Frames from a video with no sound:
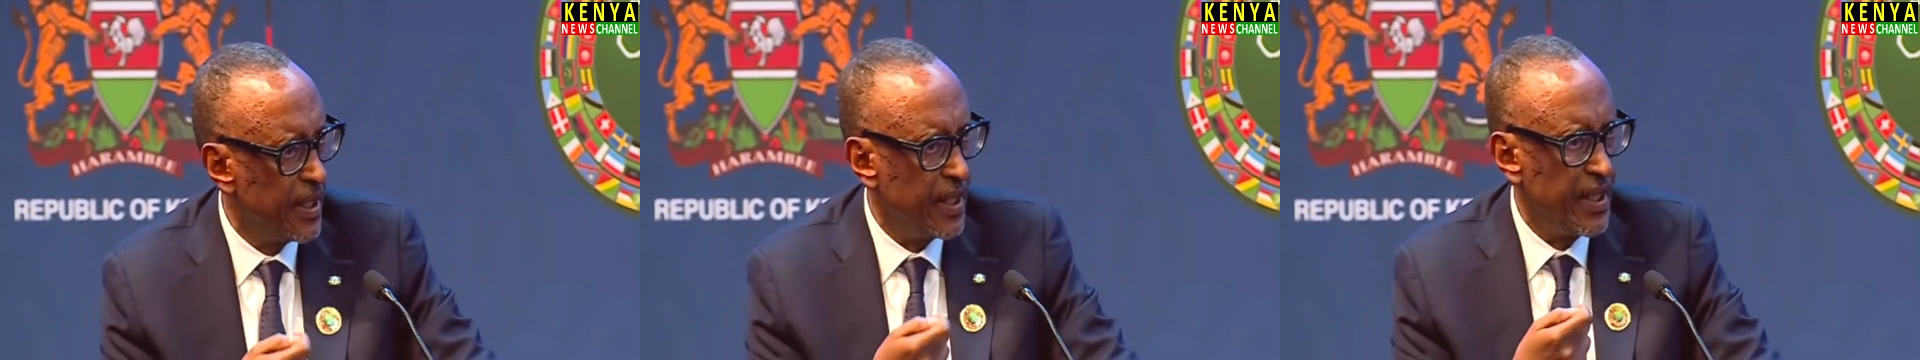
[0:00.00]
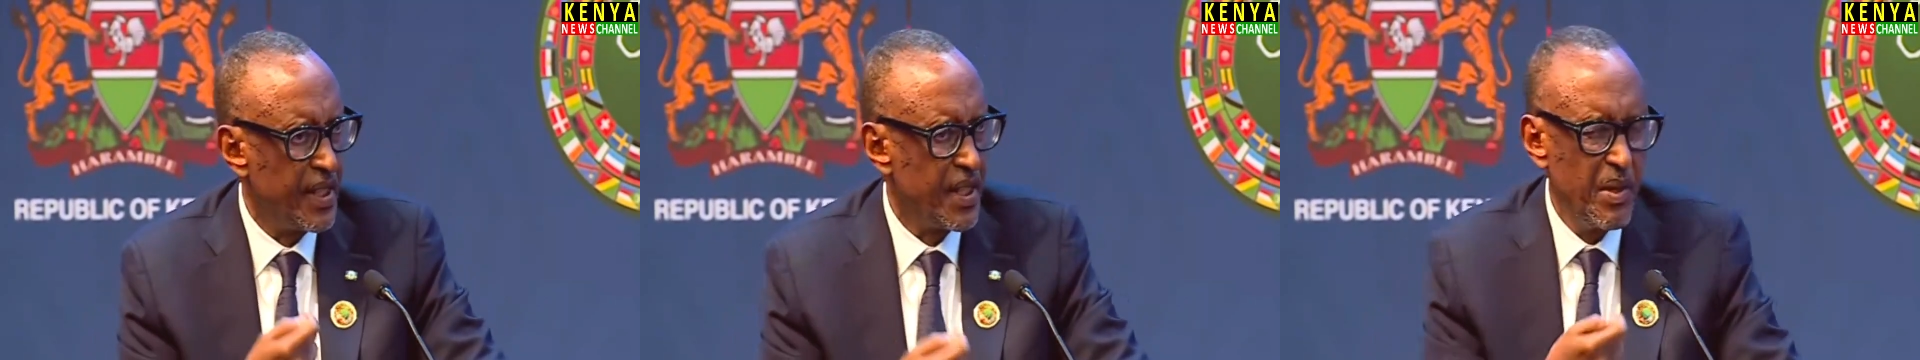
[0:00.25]

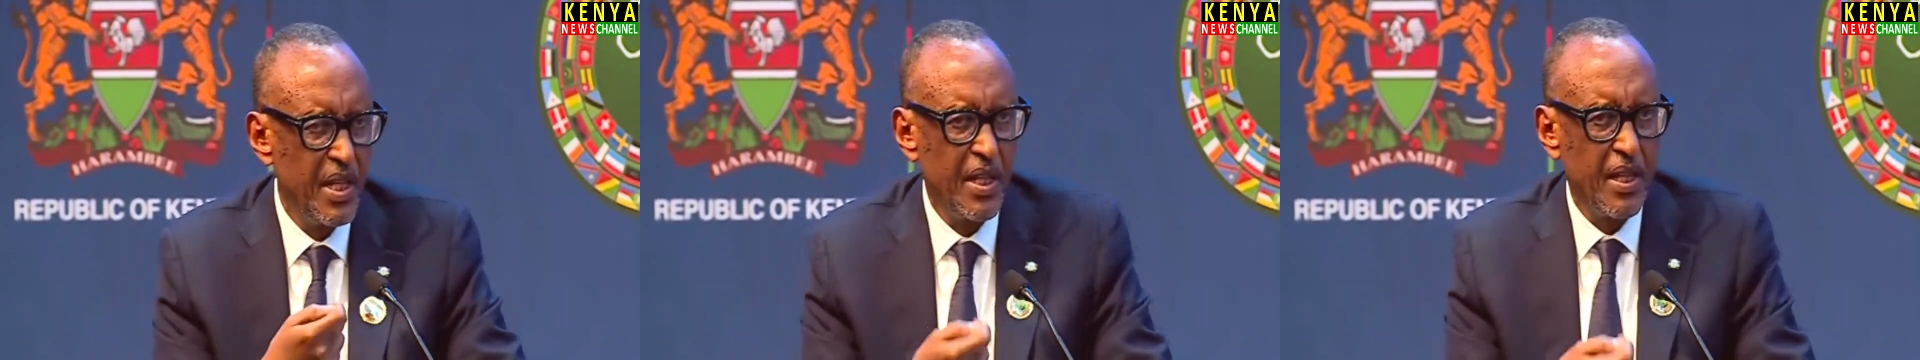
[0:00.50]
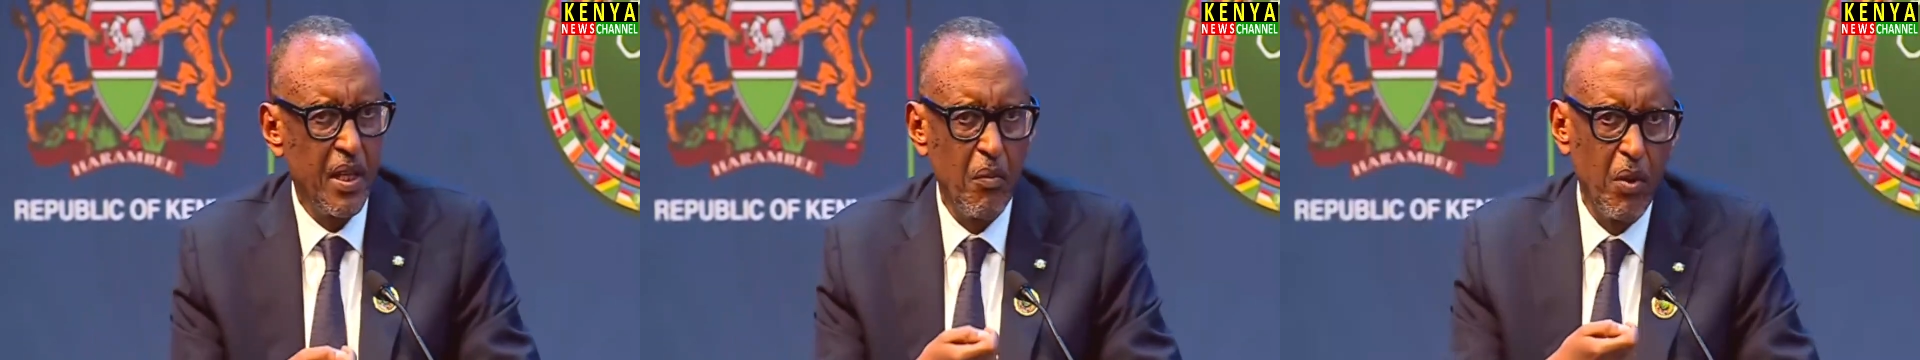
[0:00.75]
It's
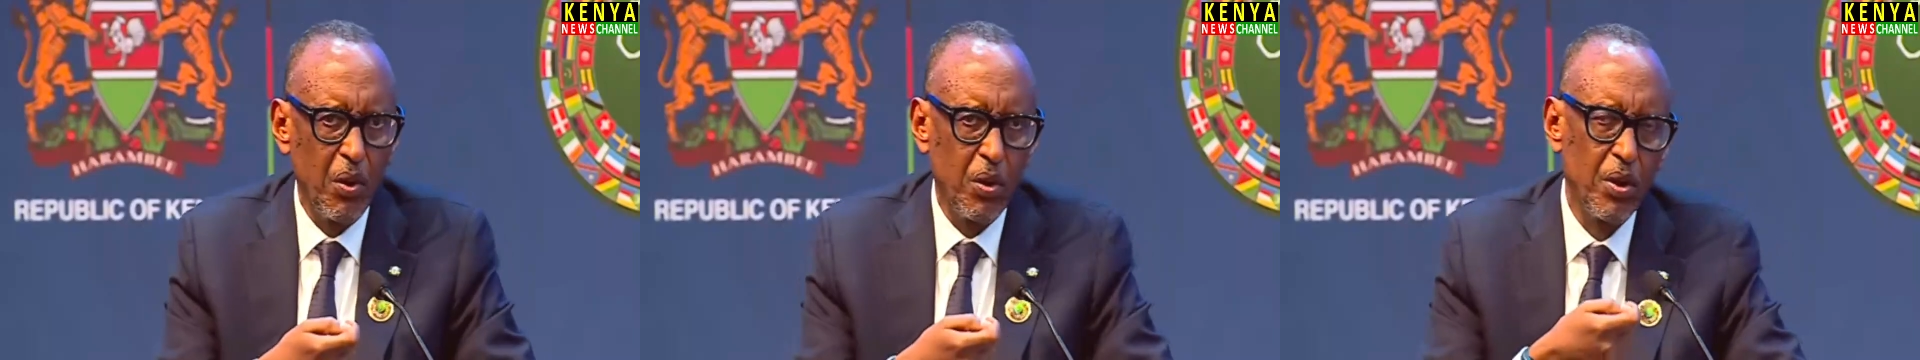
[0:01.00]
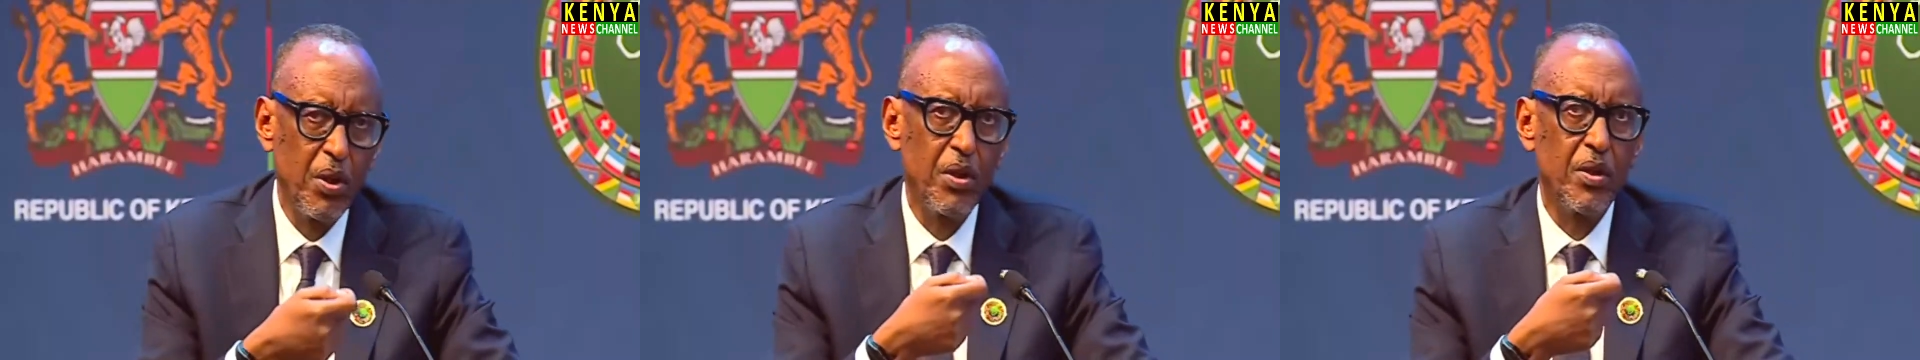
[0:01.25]
being
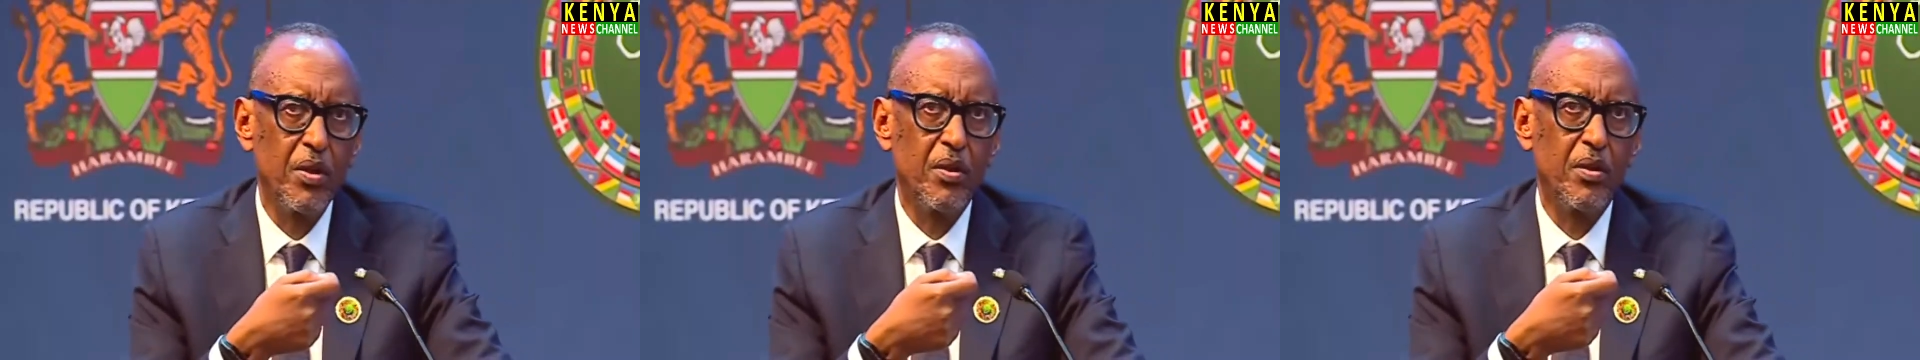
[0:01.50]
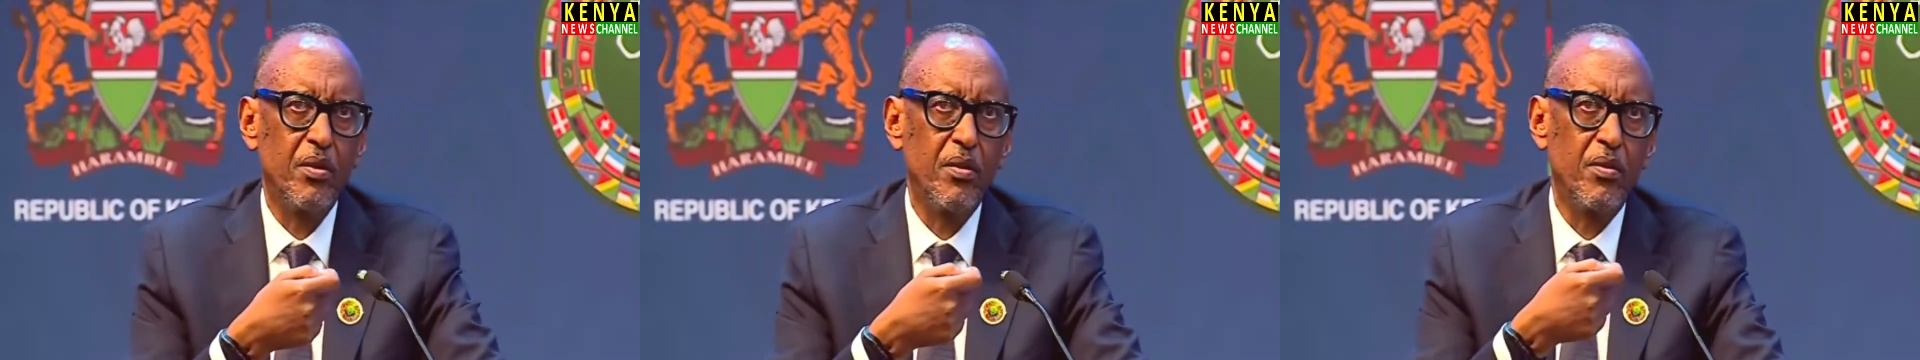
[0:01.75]
able
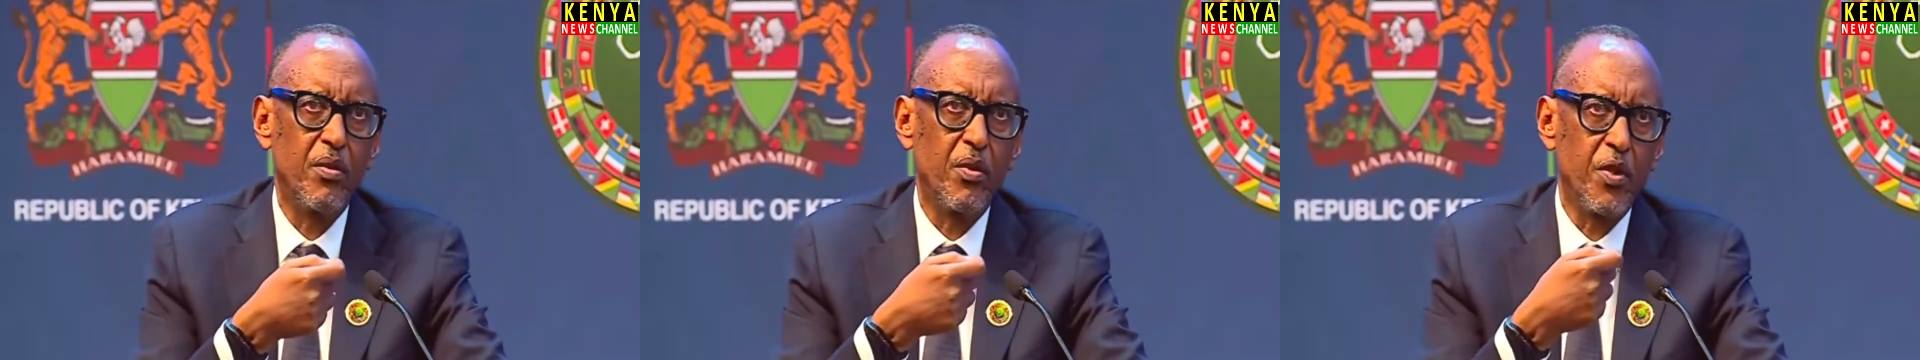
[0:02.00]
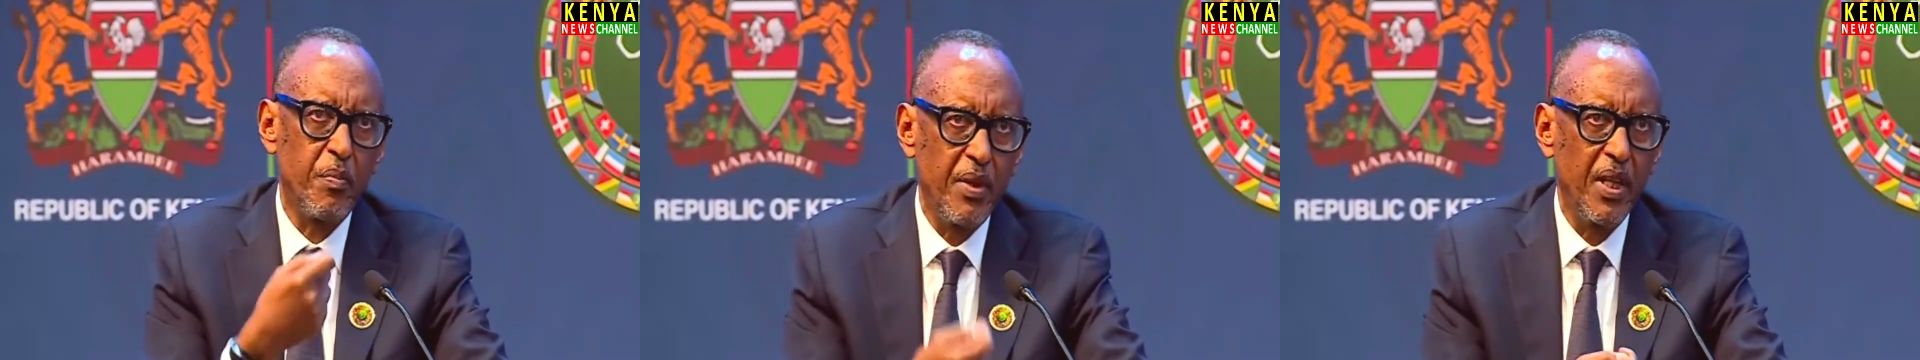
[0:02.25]
to
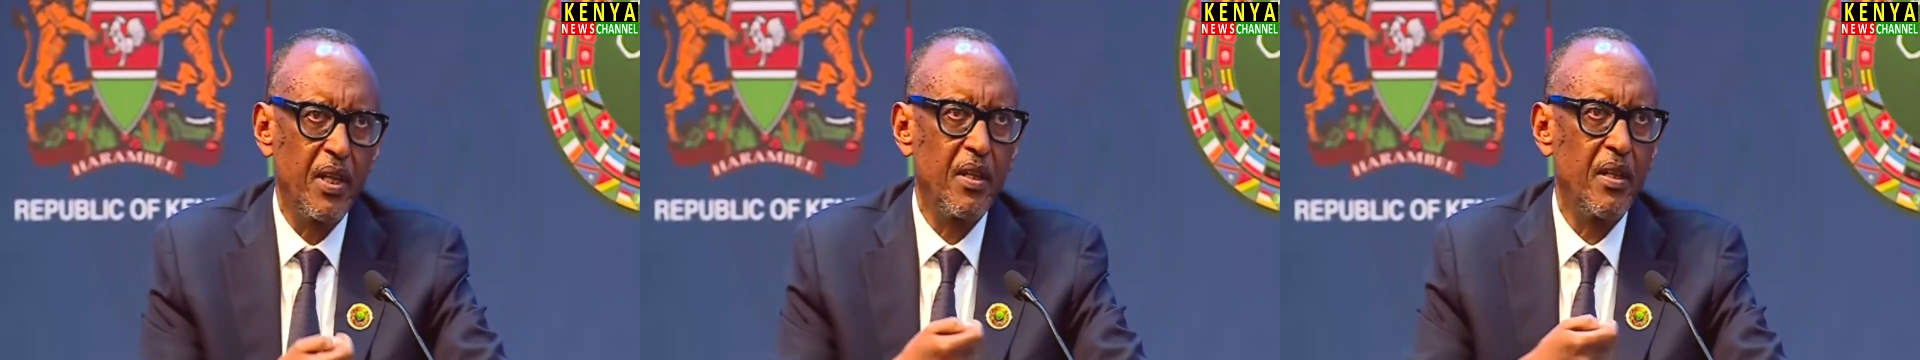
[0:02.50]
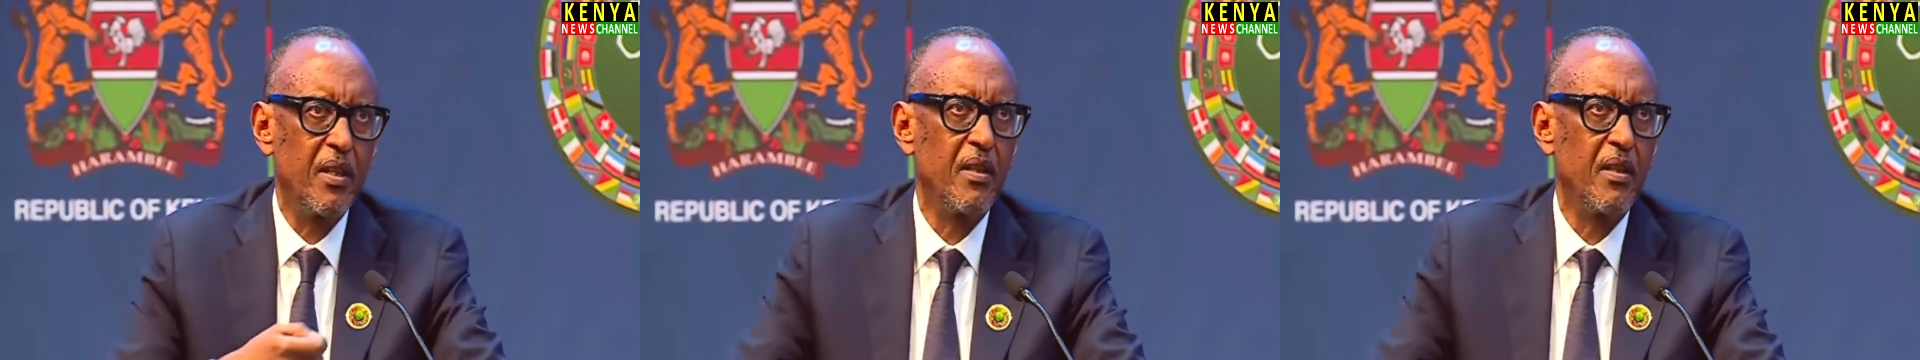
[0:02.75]
speak